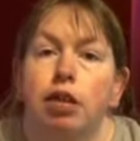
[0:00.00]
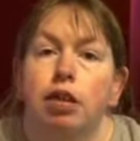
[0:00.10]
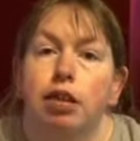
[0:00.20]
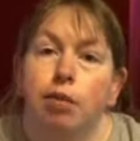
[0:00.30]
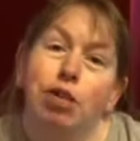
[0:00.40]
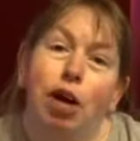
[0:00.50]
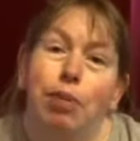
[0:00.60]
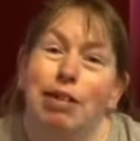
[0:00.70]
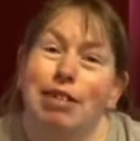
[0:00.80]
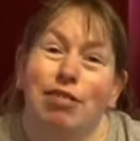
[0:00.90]
Some car
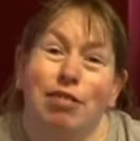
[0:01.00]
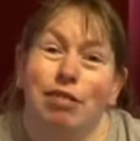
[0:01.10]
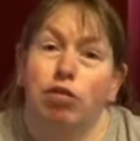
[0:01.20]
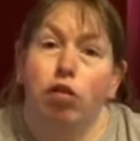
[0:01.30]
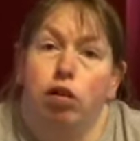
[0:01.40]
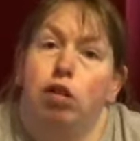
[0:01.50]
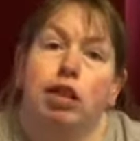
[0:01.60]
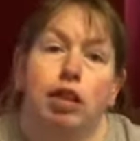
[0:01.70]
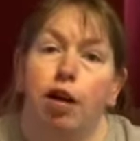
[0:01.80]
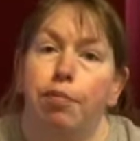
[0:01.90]
boot sales not going to
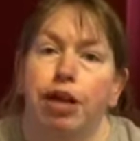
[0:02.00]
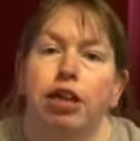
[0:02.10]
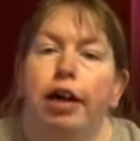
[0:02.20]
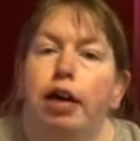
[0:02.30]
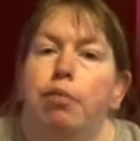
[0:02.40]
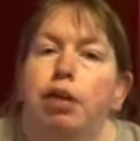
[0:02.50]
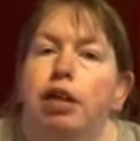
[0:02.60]
start back up.